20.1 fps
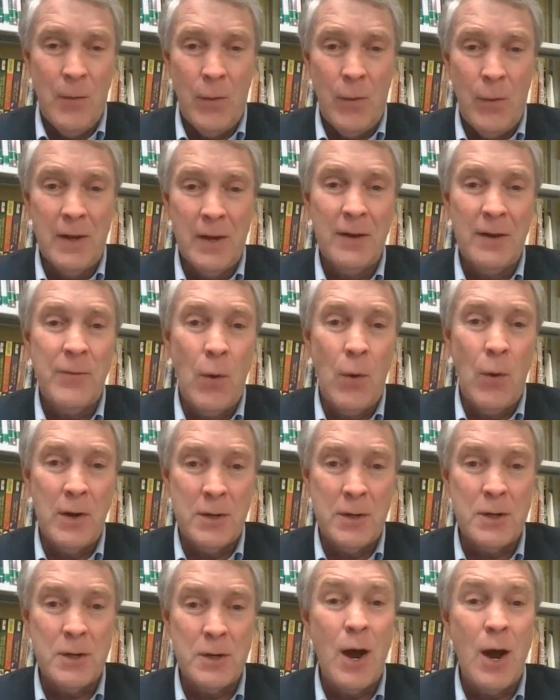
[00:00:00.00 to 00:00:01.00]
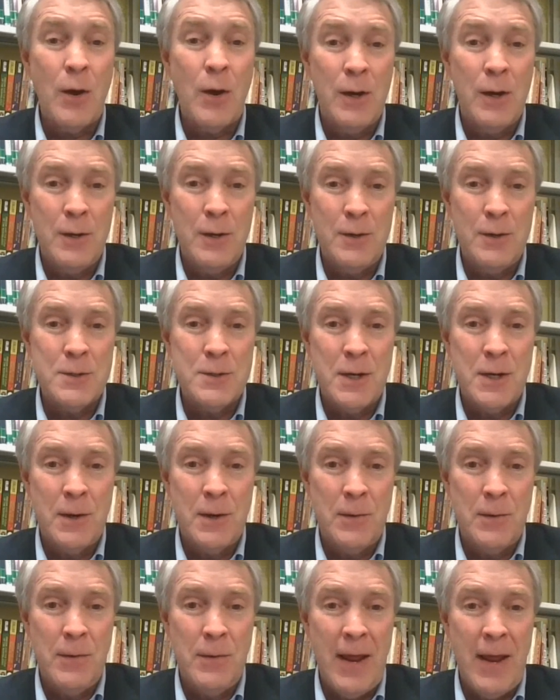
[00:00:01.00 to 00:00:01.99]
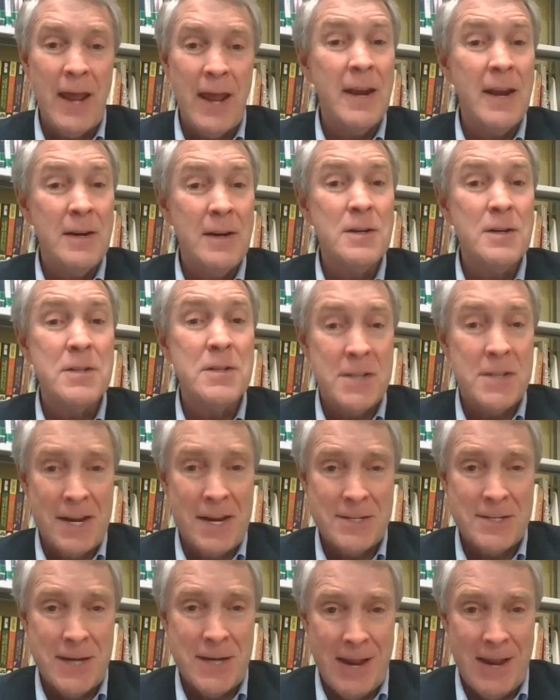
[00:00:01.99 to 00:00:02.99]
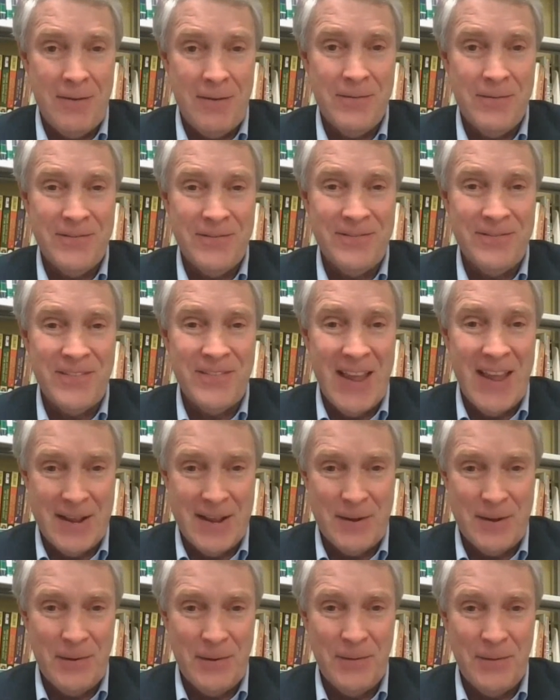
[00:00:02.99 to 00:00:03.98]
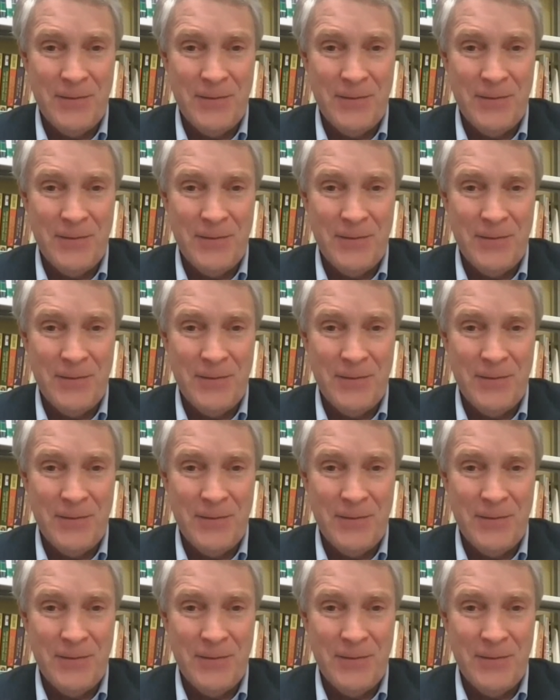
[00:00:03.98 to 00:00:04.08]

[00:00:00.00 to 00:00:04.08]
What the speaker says: We look forward to talking to you soon, and stay safe. Thank you.